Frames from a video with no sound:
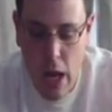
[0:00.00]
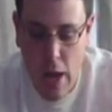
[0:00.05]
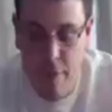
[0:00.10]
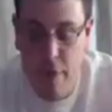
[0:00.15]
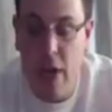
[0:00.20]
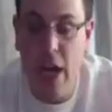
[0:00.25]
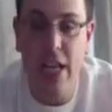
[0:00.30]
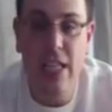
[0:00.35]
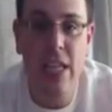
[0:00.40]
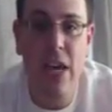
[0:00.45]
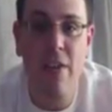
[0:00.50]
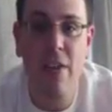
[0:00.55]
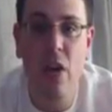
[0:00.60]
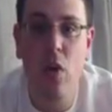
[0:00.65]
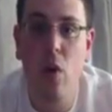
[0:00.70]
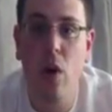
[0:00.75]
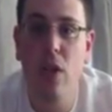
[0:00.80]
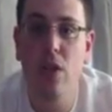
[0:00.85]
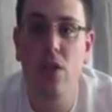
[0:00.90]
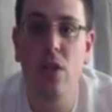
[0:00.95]
if you guys have
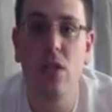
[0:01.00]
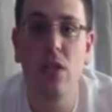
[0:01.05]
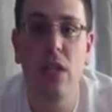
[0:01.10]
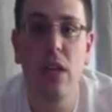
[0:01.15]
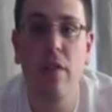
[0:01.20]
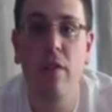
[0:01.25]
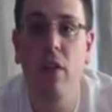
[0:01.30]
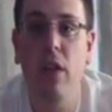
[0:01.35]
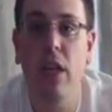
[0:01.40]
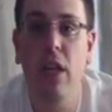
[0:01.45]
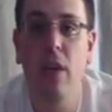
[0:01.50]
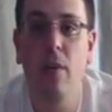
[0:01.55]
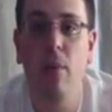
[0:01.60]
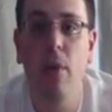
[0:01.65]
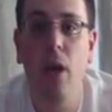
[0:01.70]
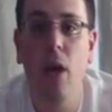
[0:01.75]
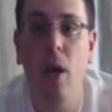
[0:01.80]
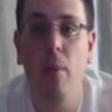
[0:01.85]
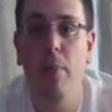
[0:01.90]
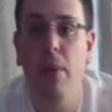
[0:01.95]
any questions, definitely hit
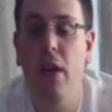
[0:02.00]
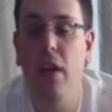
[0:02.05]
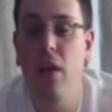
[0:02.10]
me up